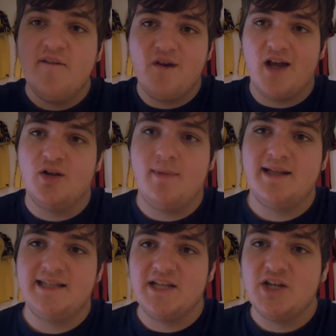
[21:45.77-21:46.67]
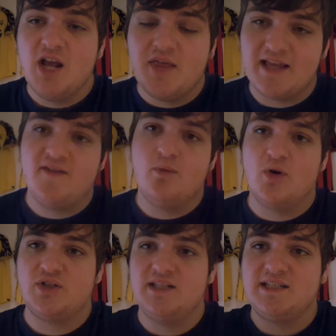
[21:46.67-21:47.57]
Final message. Thank you for
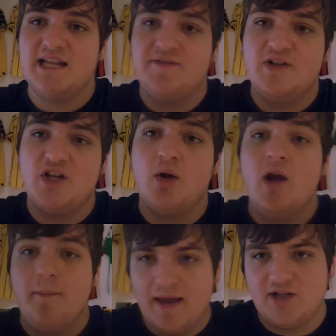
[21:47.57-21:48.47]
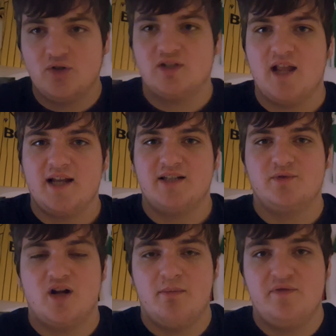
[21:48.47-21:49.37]
watching today's video. Make sure to like and
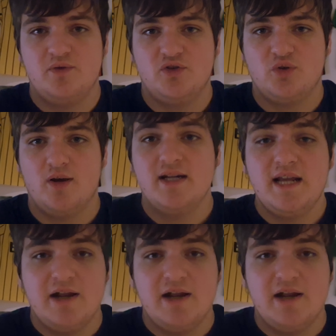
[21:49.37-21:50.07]
subscribe if you enjoyed.